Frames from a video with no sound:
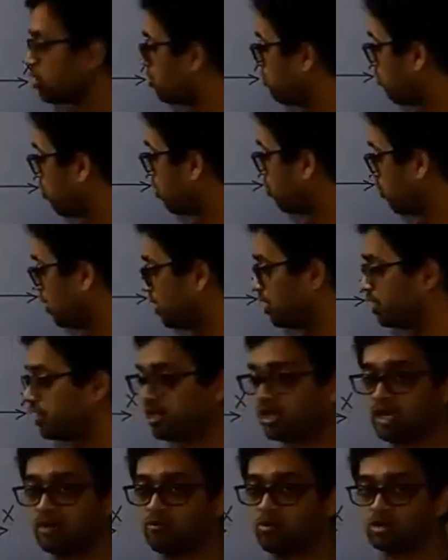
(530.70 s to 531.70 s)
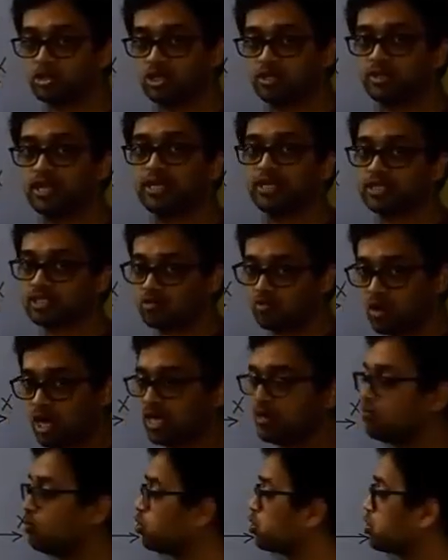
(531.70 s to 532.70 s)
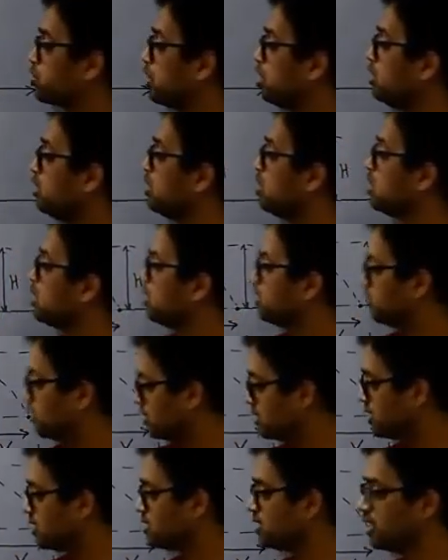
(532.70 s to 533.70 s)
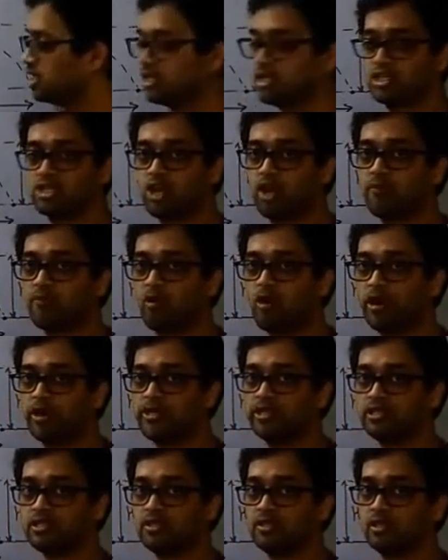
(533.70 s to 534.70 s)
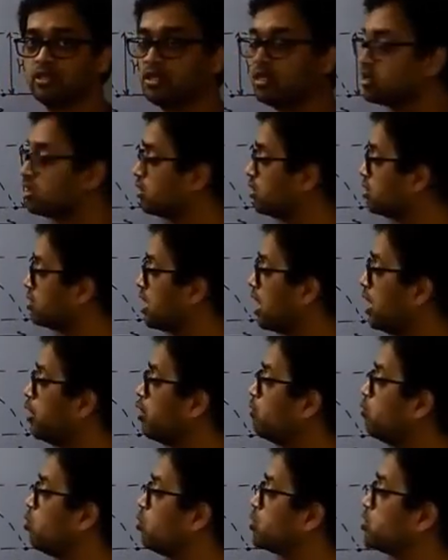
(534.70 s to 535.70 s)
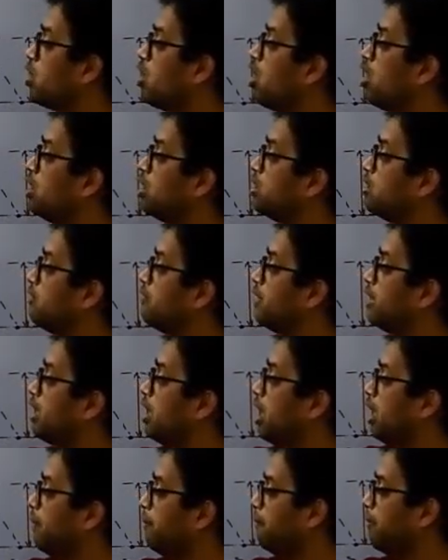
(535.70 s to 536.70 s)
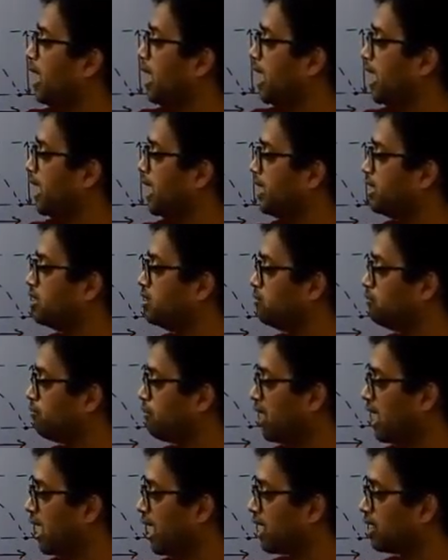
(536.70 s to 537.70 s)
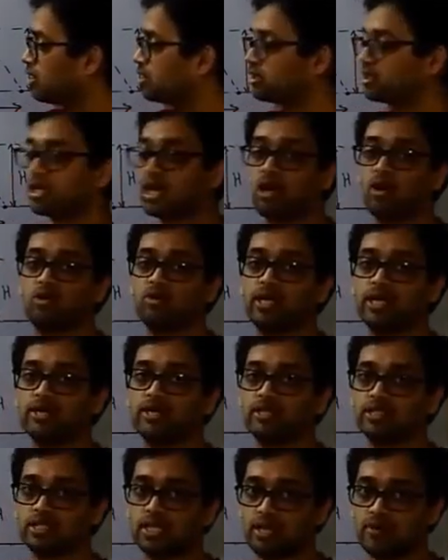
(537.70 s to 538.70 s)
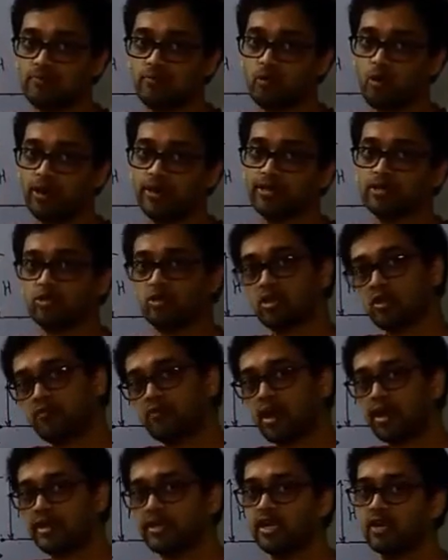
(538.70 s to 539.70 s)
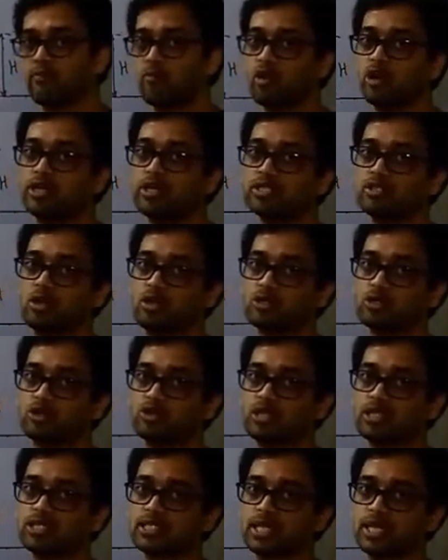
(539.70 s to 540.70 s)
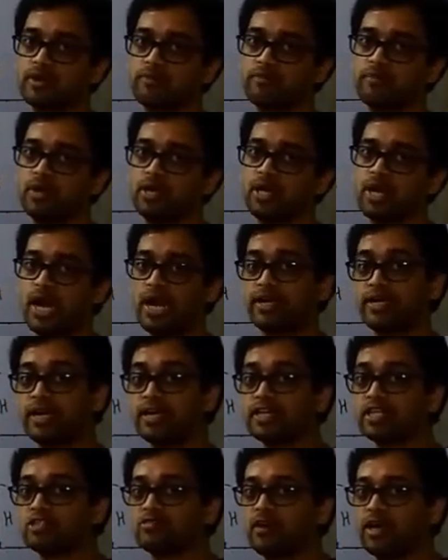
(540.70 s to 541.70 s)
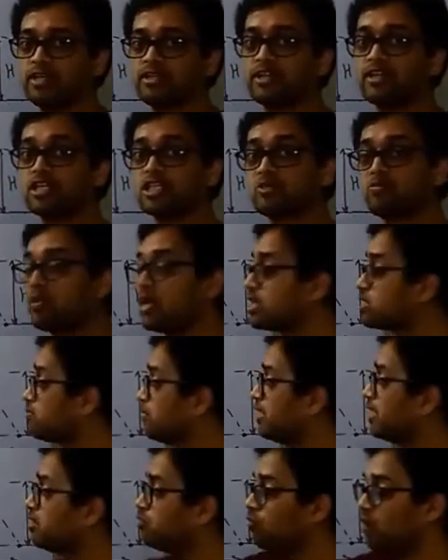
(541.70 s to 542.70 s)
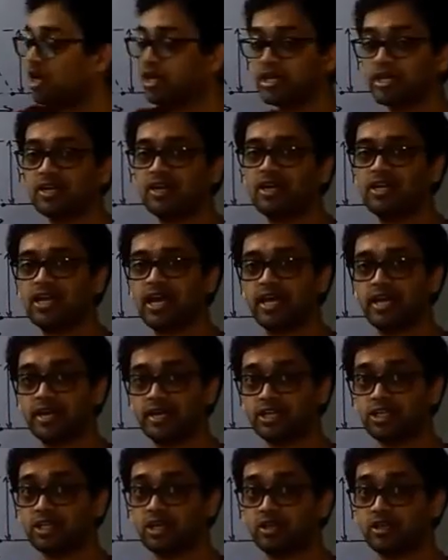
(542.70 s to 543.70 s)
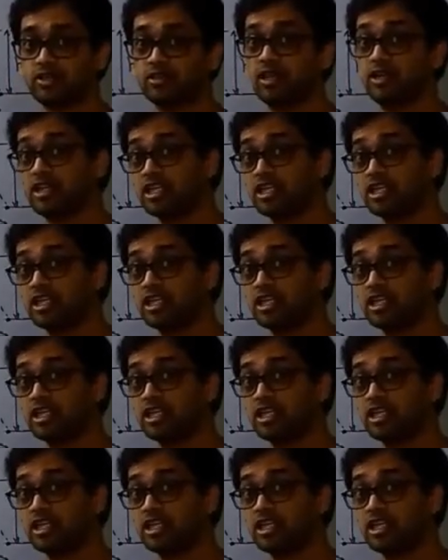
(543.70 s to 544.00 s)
For vertical motion, that is y motion, this is the initial point. The shadow moves all the way up and back down at the same point. So the final point is also the same. And that is why the displacement in vertical direction,